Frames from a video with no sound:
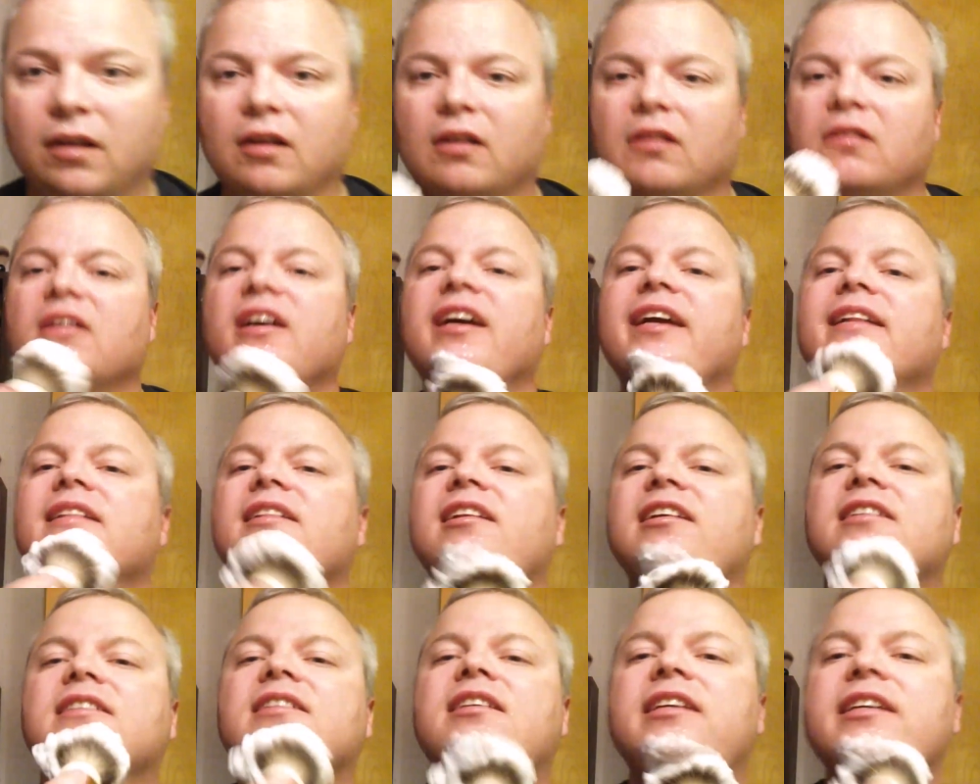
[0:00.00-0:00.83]
Alright,
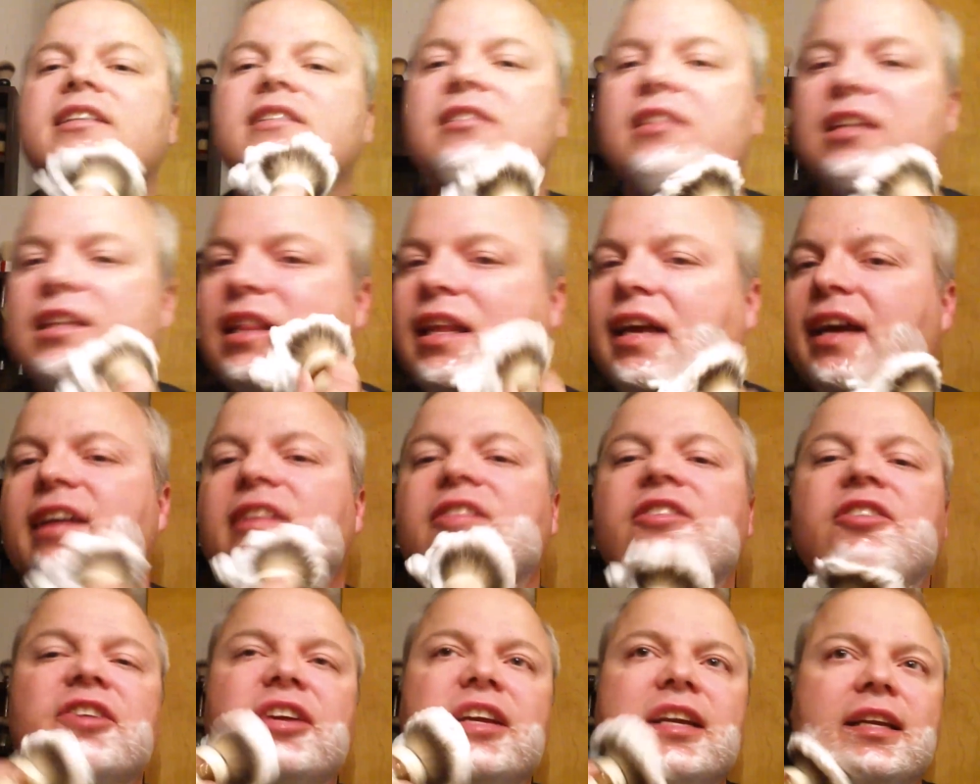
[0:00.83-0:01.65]
let's get the
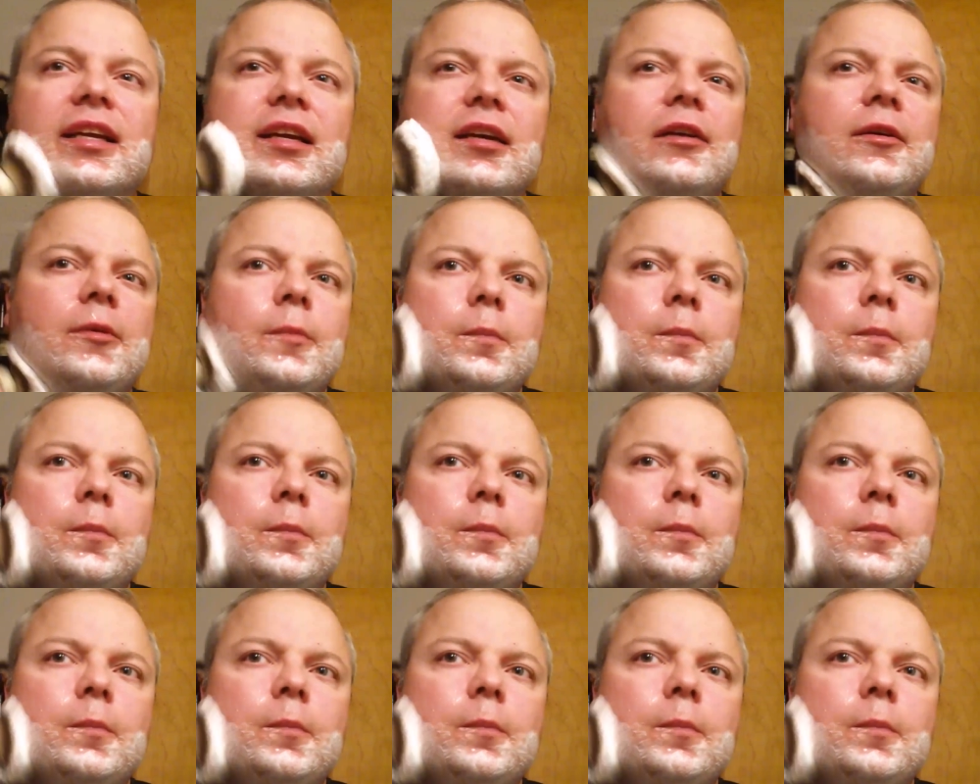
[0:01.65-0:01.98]
lathering.